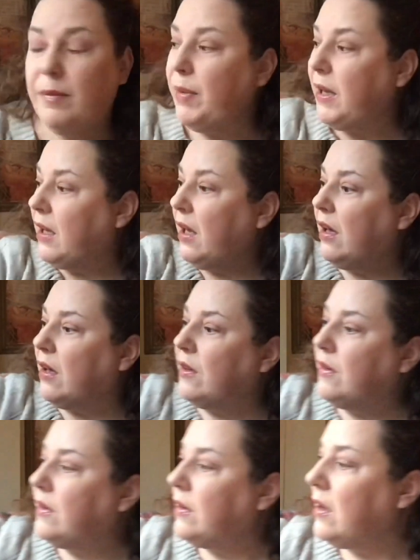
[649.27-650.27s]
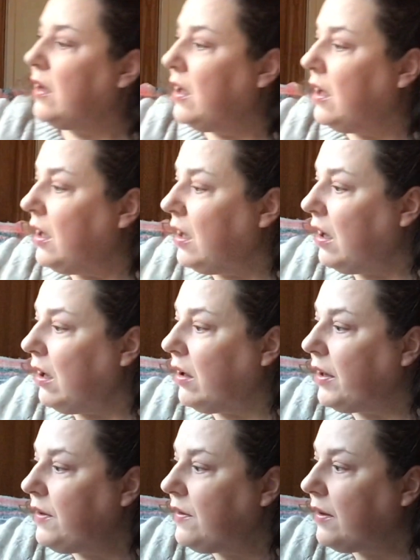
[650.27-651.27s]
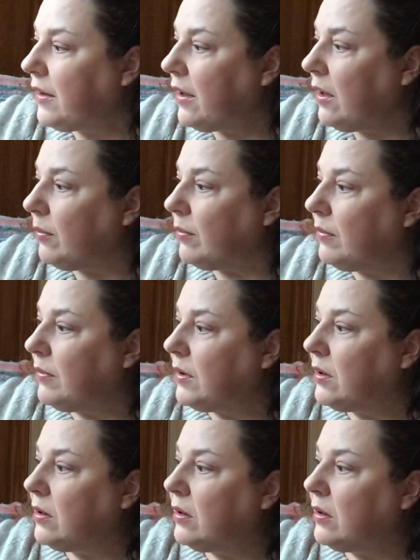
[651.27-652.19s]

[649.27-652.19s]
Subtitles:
because I succumbed